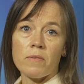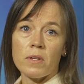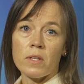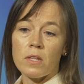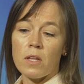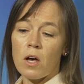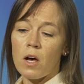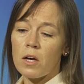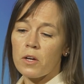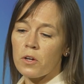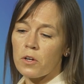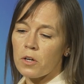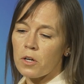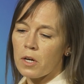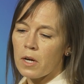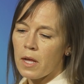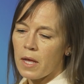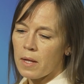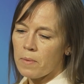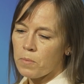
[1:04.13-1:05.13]
a
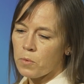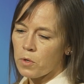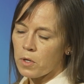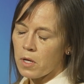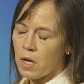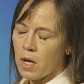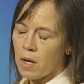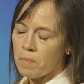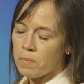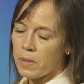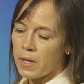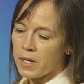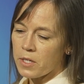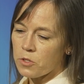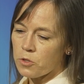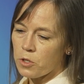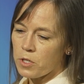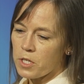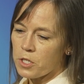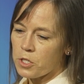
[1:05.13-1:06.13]
longer and more
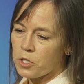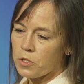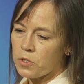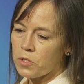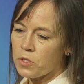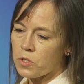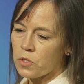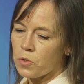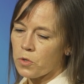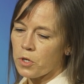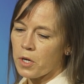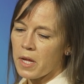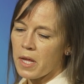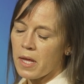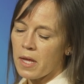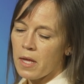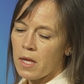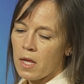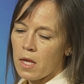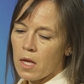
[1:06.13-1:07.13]
complex traditional
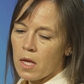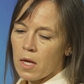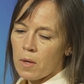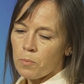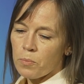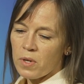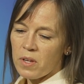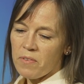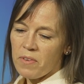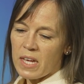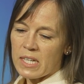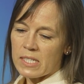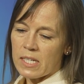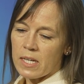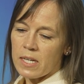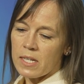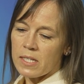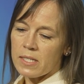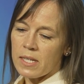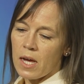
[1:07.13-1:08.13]
story. Brief as
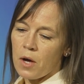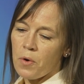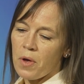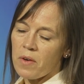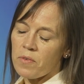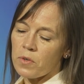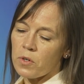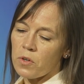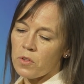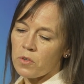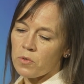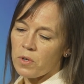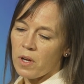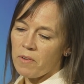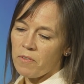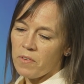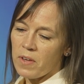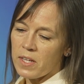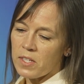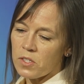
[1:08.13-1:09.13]
it is, however, the
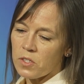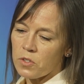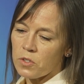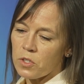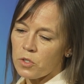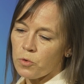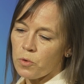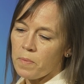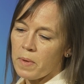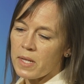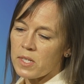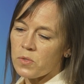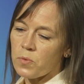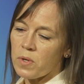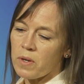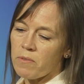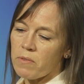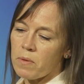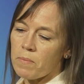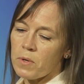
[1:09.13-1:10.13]
Rough-Faced Girl remains
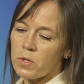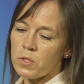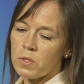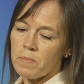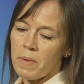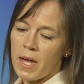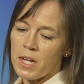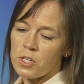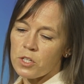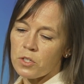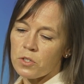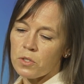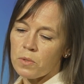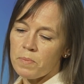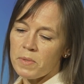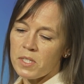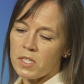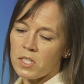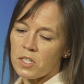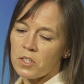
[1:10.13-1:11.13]
one of the most magical,
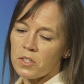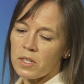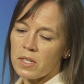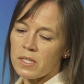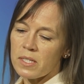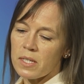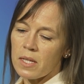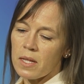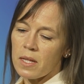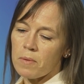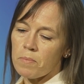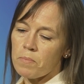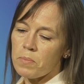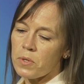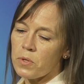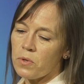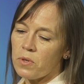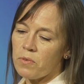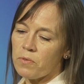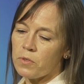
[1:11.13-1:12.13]
mysterious, and
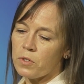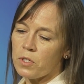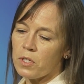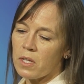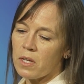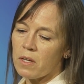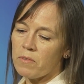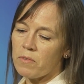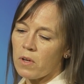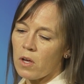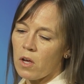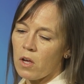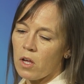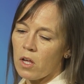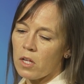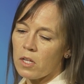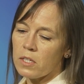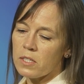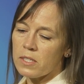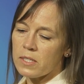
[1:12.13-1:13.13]
beautiful of
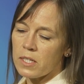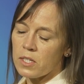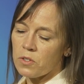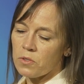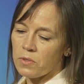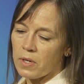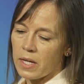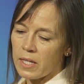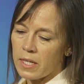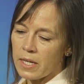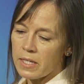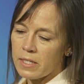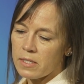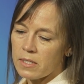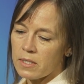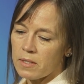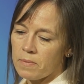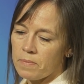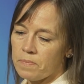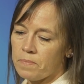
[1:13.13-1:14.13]
all
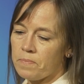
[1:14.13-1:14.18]
Cinderellas.